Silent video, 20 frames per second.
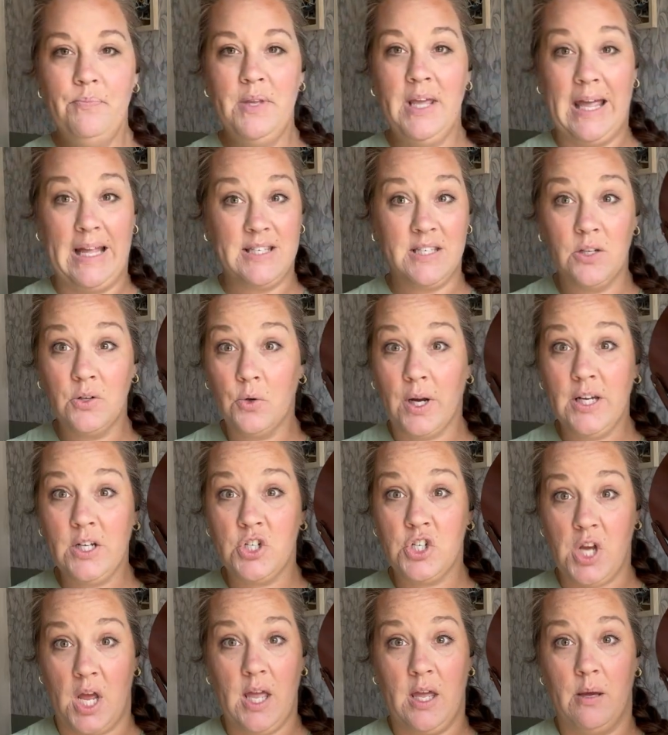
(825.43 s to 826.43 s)
It's in great
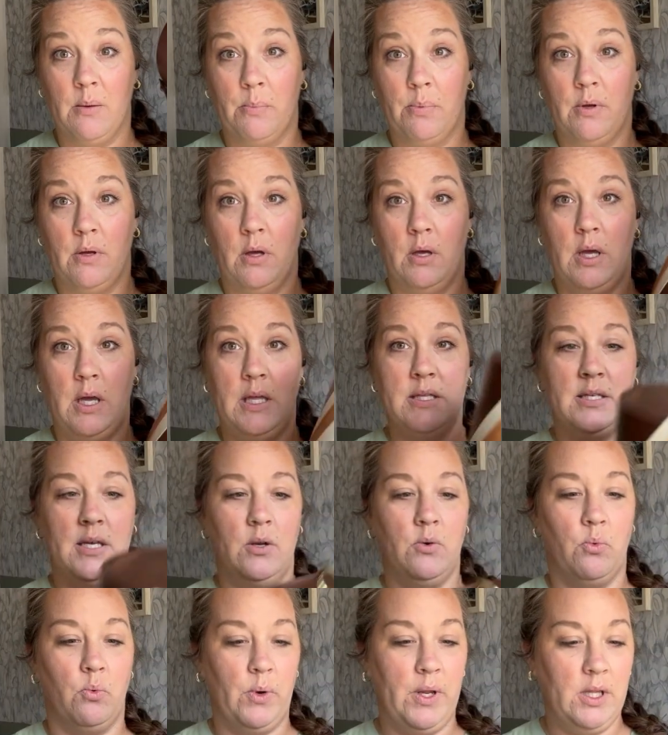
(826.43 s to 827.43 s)
shape. It's
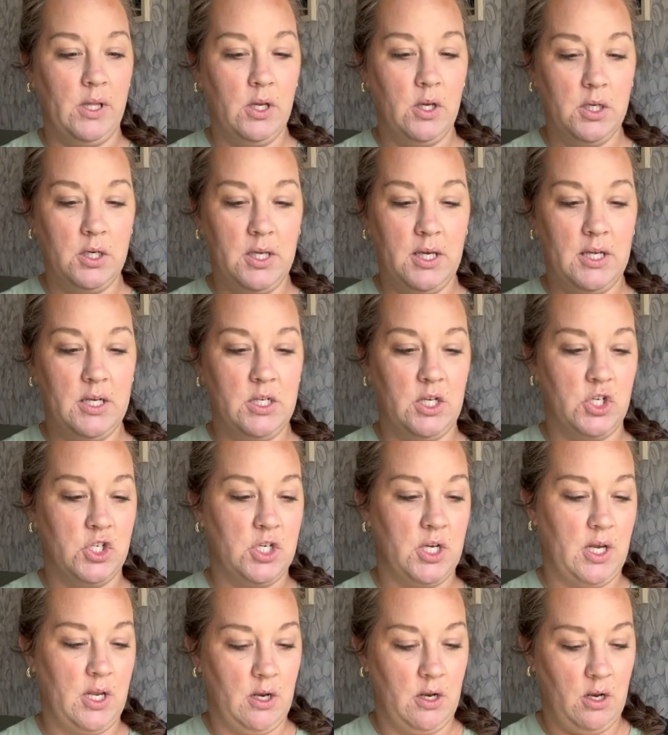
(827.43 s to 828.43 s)
in really good
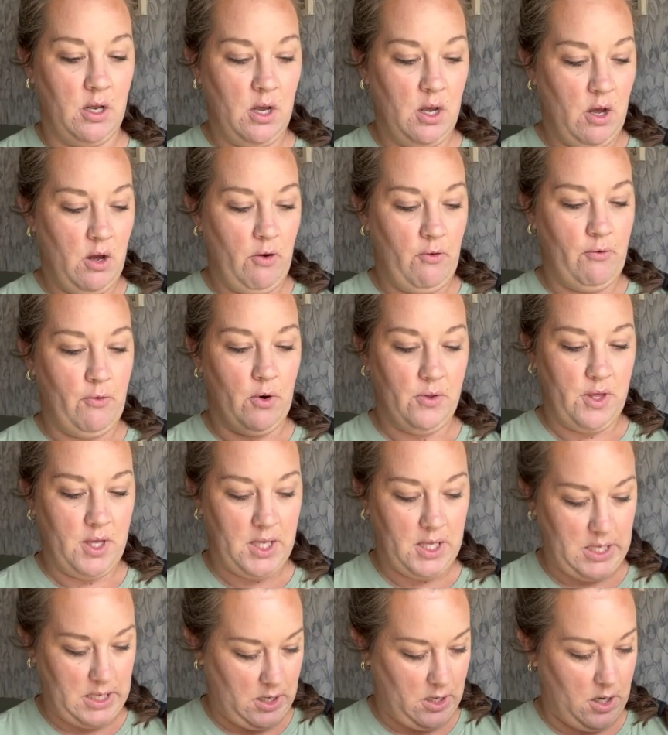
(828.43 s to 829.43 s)
condition for the
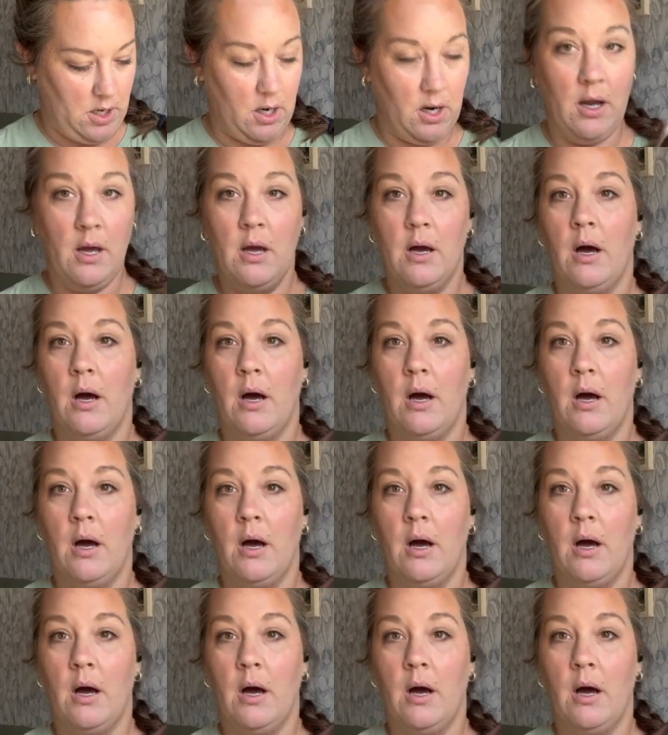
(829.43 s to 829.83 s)
year.